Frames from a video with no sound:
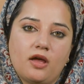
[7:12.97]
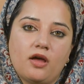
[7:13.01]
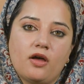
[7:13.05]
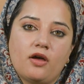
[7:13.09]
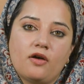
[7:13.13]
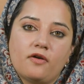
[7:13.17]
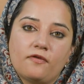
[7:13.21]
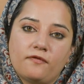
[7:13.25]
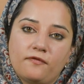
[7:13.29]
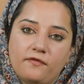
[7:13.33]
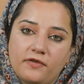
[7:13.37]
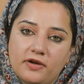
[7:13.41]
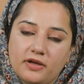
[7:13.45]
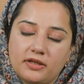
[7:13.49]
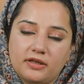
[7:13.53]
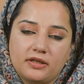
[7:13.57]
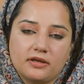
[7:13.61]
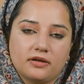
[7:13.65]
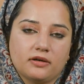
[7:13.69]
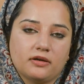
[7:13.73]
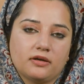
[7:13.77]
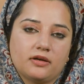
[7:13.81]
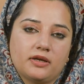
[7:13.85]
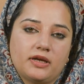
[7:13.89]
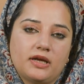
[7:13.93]
Further,
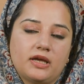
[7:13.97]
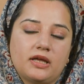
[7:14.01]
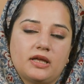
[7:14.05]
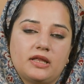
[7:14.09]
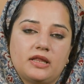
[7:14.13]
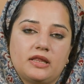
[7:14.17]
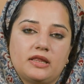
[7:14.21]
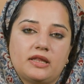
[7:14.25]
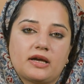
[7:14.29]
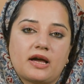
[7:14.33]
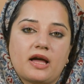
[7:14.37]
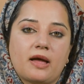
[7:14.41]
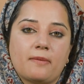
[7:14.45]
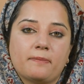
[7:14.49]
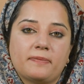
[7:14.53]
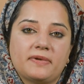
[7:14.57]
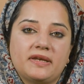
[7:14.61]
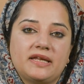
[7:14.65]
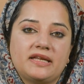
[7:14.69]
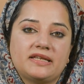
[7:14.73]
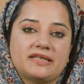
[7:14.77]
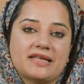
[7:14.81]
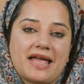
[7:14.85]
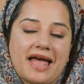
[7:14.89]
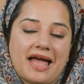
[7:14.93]
the
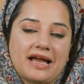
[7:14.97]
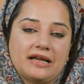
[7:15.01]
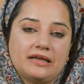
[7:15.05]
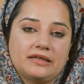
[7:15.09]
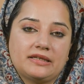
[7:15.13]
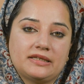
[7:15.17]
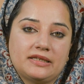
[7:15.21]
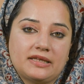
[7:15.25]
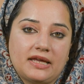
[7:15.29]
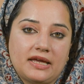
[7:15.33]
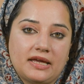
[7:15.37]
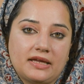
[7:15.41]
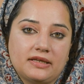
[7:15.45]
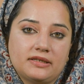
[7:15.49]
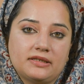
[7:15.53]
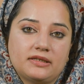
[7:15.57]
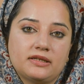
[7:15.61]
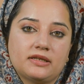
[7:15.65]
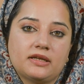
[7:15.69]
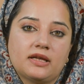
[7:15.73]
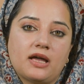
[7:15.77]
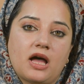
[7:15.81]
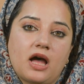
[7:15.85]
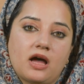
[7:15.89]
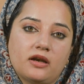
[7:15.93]
Companies Act says
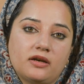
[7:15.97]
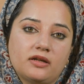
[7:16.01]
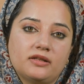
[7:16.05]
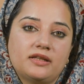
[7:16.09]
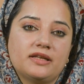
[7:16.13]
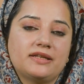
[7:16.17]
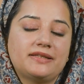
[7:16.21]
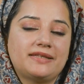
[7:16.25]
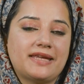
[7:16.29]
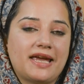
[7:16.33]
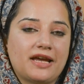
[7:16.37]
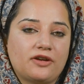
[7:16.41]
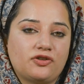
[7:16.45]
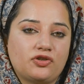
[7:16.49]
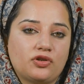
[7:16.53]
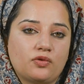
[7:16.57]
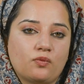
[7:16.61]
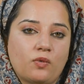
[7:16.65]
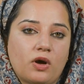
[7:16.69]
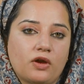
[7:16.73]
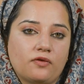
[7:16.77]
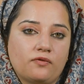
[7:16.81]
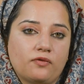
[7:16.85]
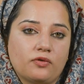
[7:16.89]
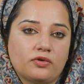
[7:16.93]
under the Section
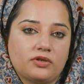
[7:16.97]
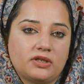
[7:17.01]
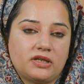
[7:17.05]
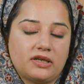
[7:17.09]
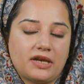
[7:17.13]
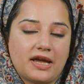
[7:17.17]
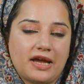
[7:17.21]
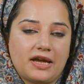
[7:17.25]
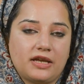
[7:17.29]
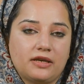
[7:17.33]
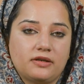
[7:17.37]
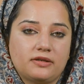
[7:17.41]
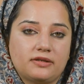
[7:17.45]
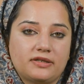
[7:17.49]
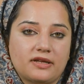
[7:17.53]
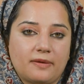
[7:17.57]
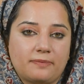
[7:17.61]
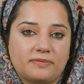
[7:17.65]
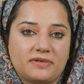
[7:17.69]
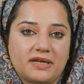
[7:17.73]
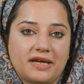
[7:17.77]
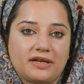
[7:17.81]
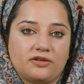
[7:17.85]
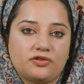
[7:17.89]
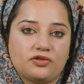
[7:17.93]
149
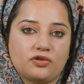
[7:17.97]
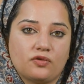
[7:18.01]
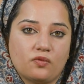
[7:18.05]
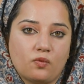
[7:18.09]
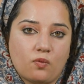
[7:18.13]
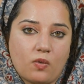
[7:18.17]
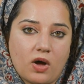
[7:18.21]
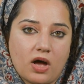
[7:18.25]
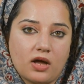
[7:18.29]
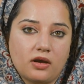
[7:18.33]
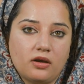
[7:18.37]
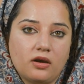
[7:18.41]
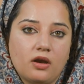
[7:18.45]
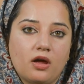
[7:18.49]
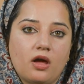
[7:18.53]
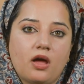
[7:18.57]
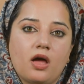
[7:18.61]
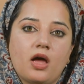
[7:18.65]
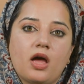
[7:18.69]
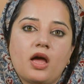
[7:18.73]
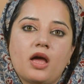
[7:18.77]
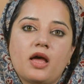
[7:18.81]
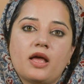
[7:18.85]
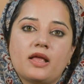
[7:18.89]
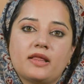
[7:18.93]
subsection 1
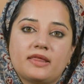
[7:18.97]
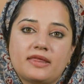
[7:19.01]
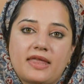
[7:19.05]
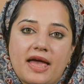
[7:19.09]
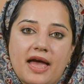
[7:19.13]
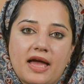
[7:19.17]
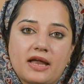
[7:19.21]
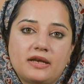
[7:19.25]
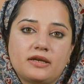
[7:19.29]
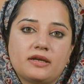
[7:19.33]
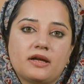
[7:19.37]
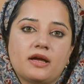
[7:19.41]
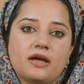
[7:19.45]
that